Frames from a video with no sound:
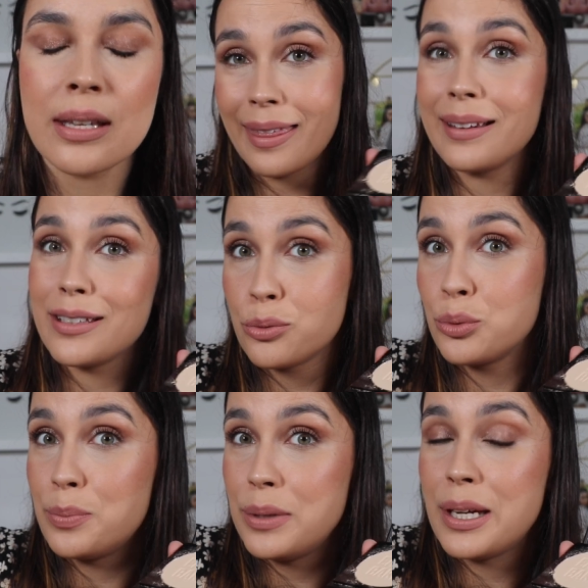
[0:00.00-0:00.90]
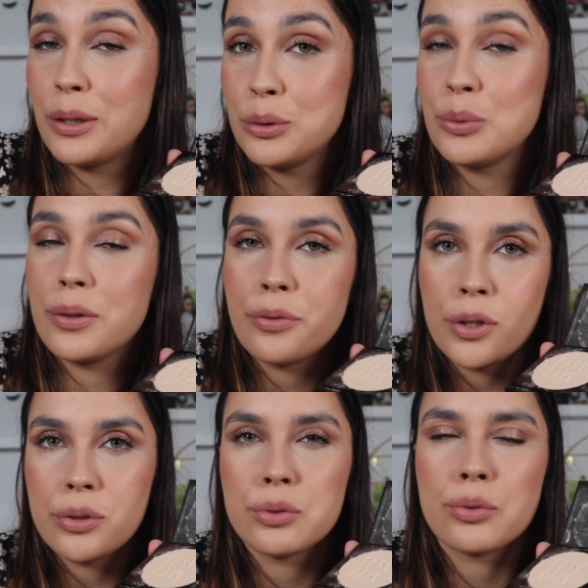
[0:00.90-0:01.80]
I think this would be a good one for
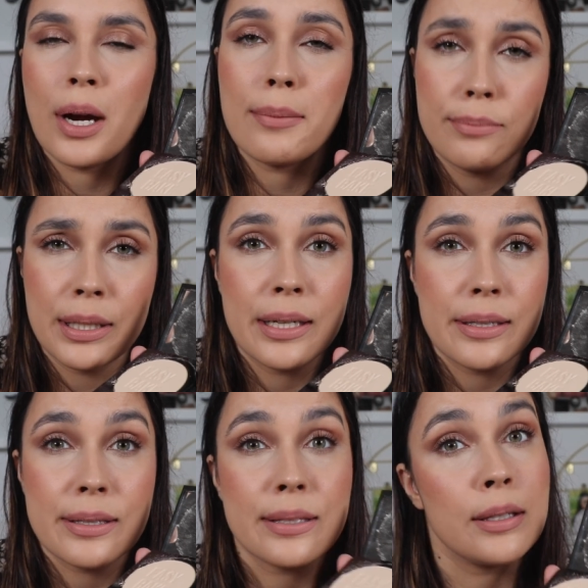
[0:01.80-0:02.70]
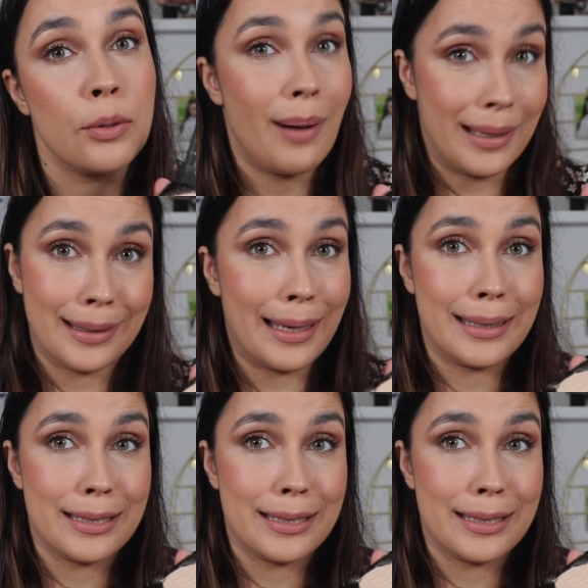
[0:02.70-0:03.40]
you to try because you might like